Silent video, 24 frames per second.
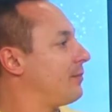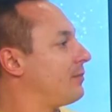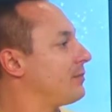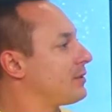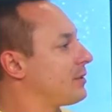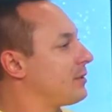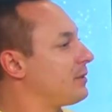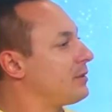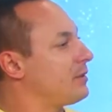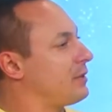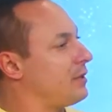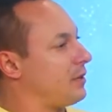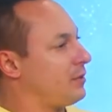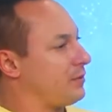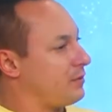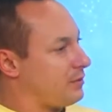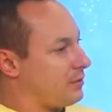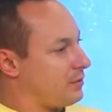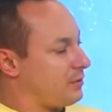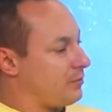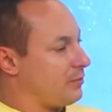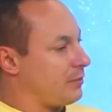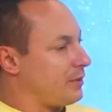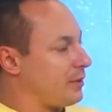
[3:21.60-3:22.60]
So
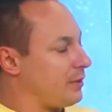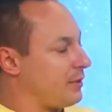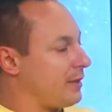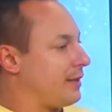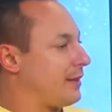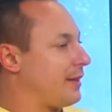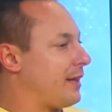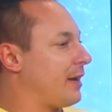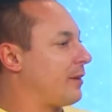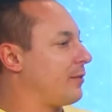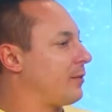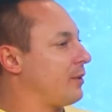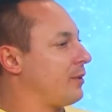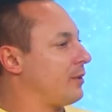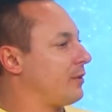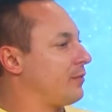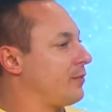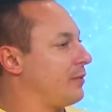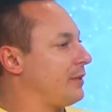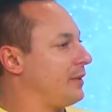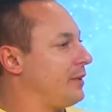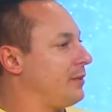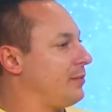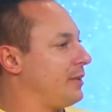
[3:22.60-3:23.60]
we go down that road
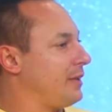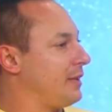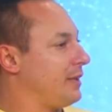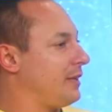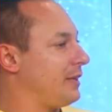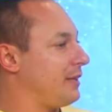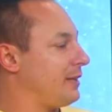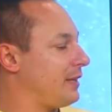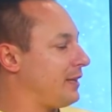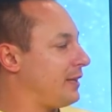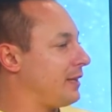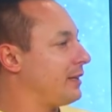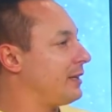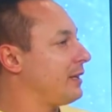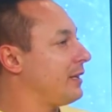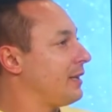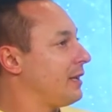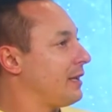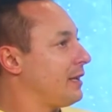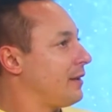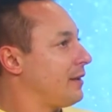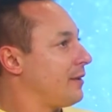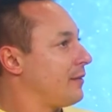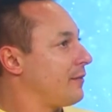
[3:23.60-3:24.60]
if we need be, and then
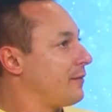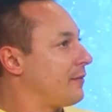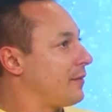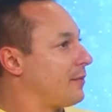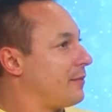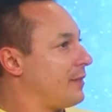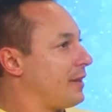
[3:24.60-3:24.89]
from